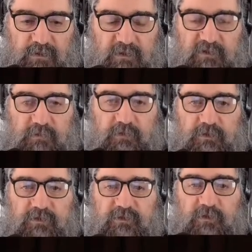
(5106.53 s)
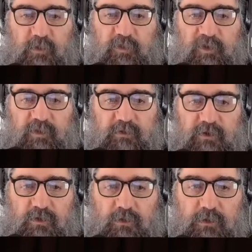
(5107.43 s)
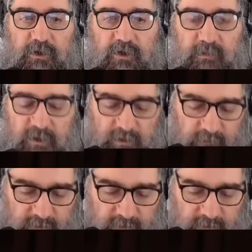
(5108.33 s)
So we've got to stop in a bit of a corner coming up.